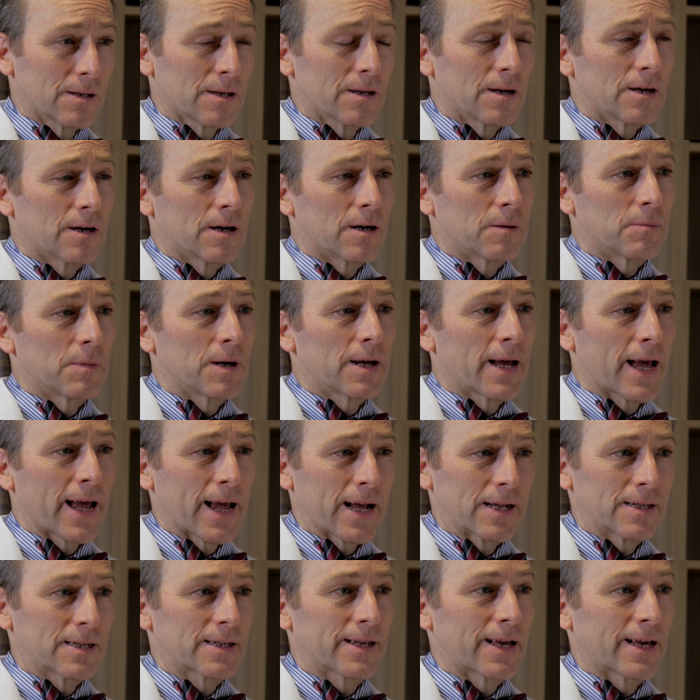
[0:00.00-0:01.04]

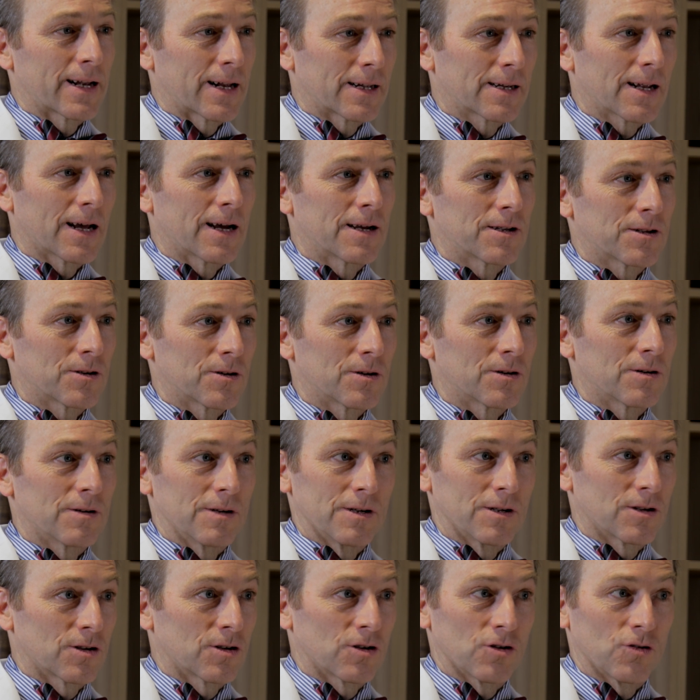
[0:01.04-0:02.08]
Hand sanitizer is
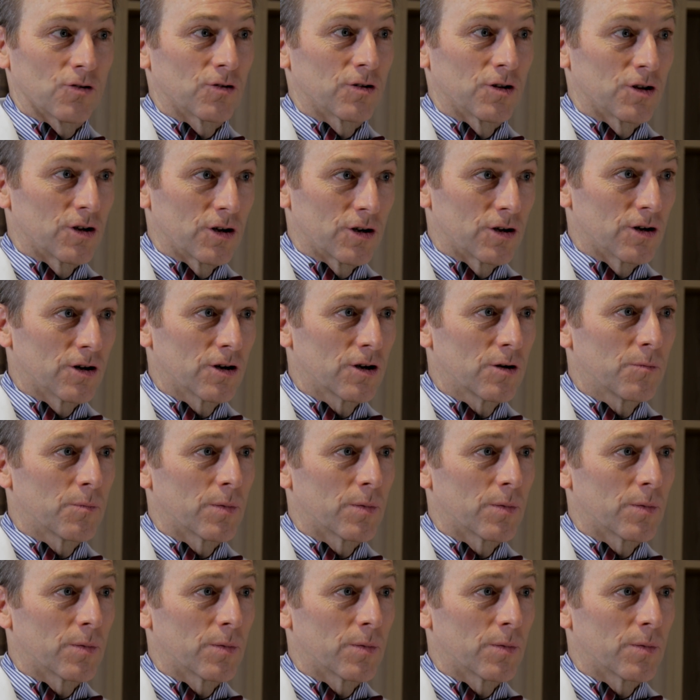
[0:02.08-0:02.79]
certainly good,